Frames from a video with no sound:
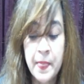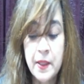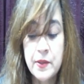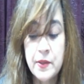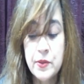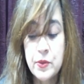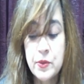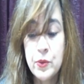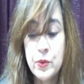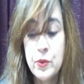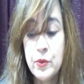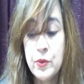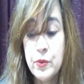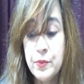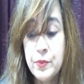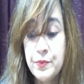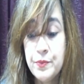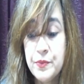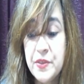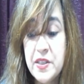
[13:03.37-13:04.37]
So
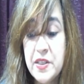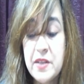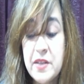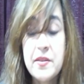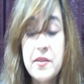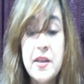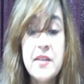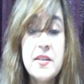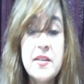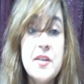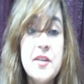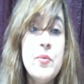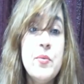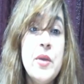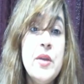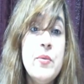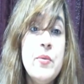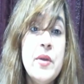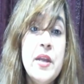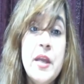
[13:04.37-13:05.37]
these are things that are
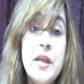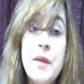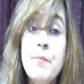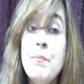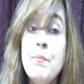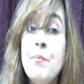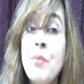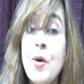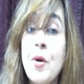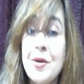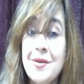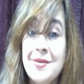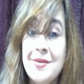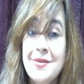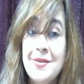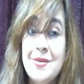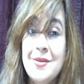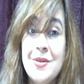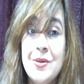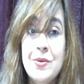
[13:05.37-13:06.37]
very, very
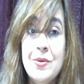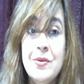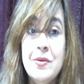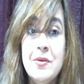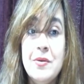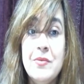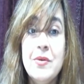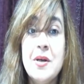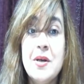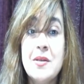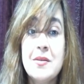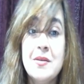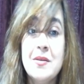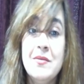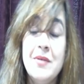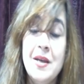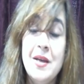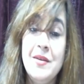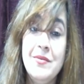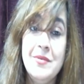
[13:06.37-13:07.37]
important. Work
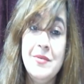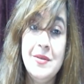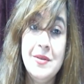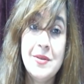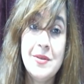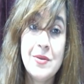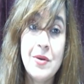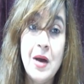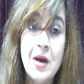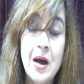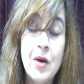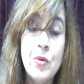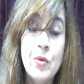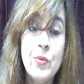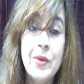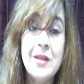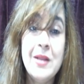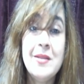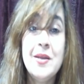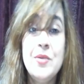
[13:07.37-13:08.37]
survival. So how
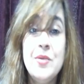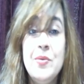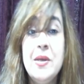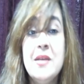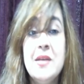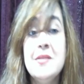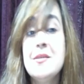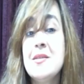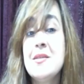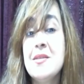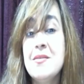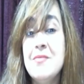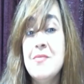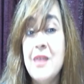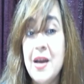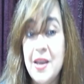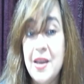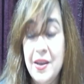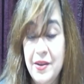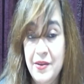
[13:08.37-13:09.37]
well that we can survive.